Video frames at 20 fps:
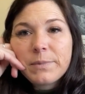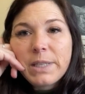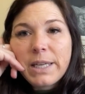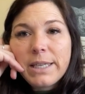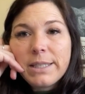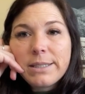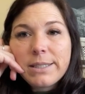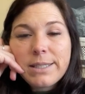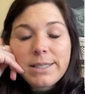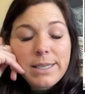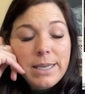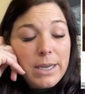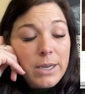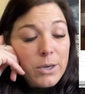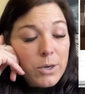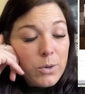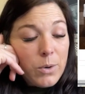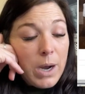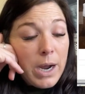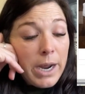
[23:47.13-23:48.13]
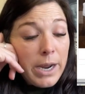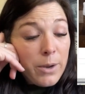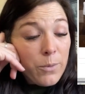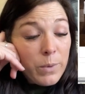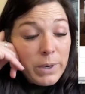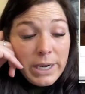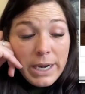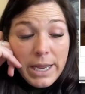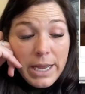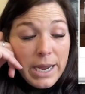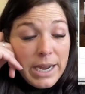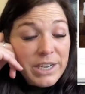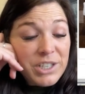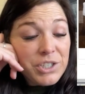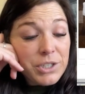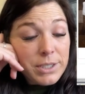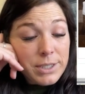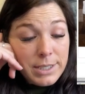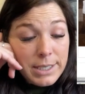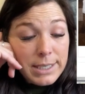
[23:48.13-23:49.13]
and so I went, I
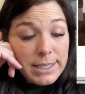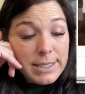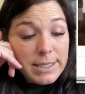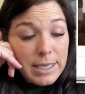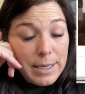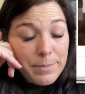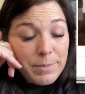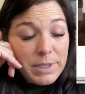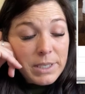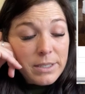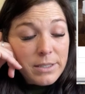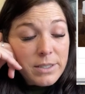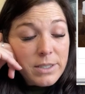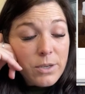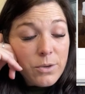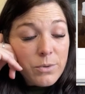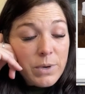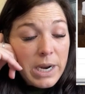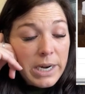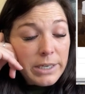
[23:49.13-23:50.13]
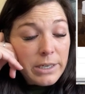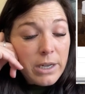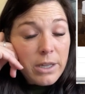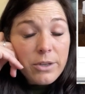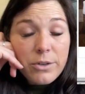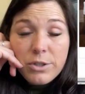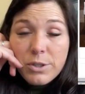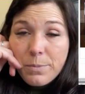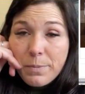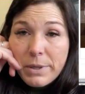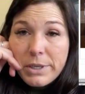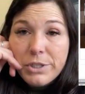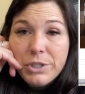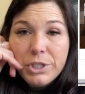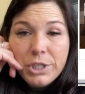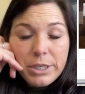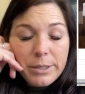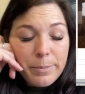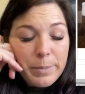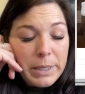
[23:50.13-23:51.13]
just accepted. So $9 plus
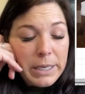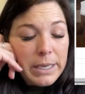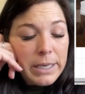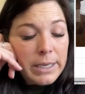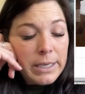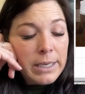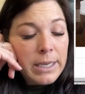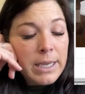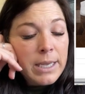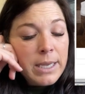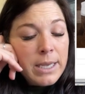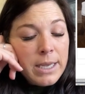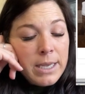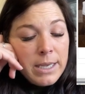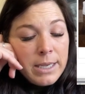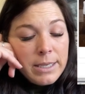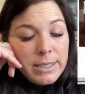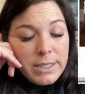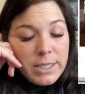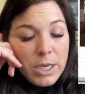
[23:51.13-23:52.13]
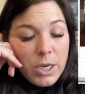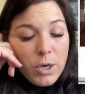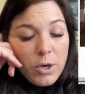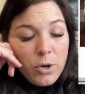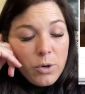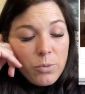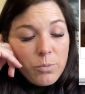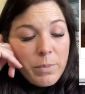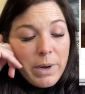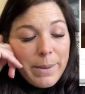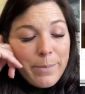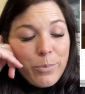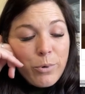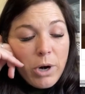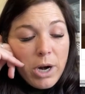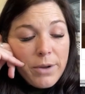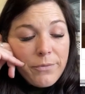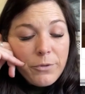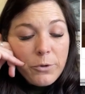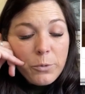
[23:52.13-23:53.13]
shipping. So my
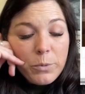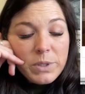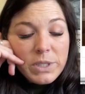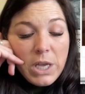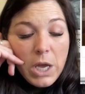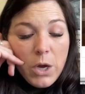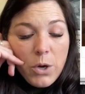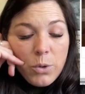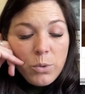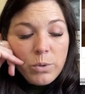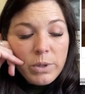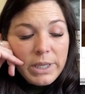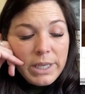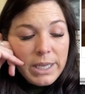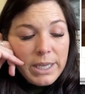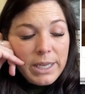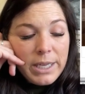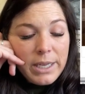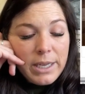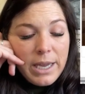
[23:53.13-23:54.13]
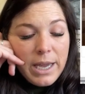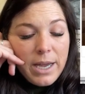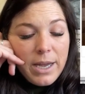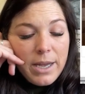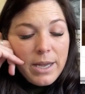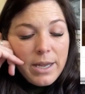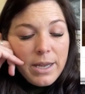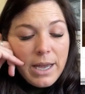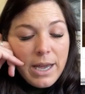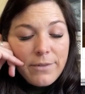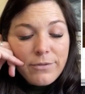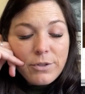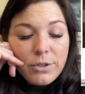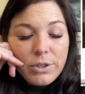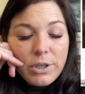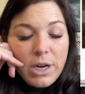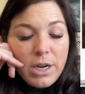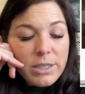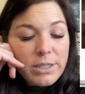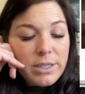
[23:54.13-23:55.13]
profit was only after
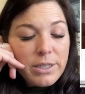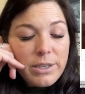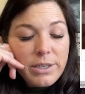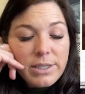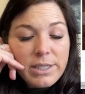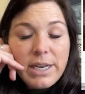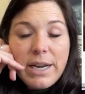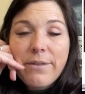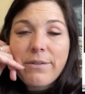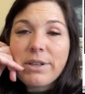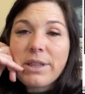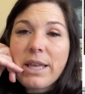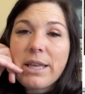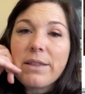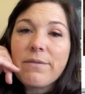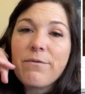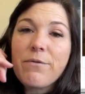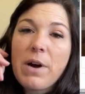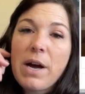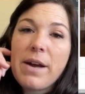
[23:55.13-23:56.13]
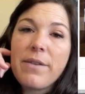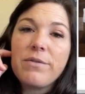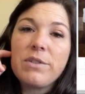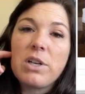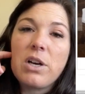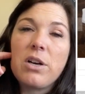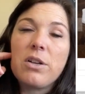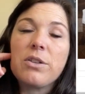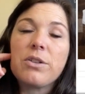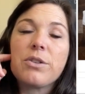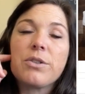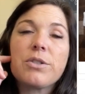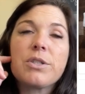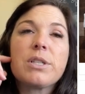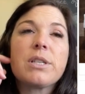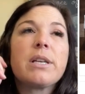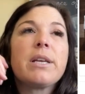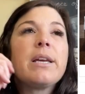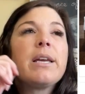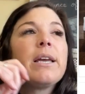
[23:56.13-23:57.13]
cost of goods and everything,
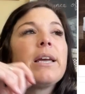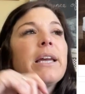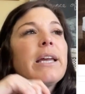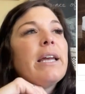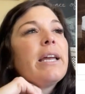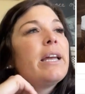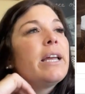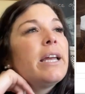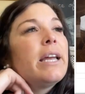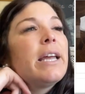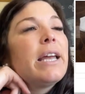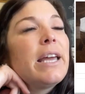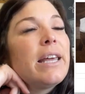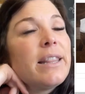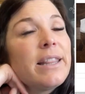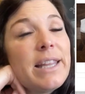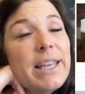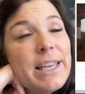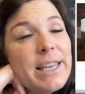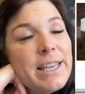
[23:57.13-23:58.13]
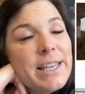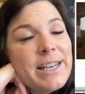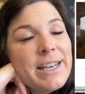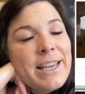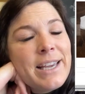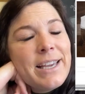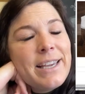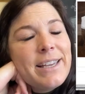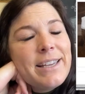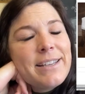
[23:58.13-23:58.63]
$5. And then